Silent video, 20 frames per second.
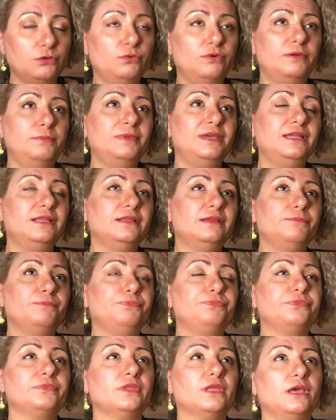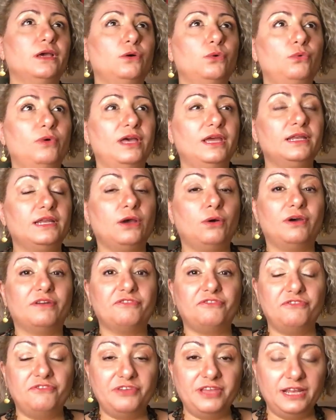we mean when
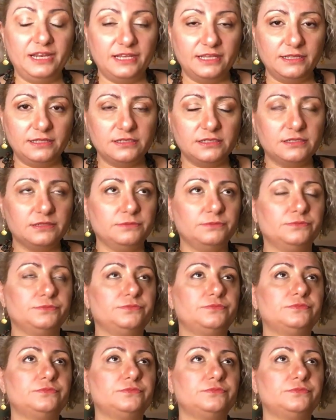our feelings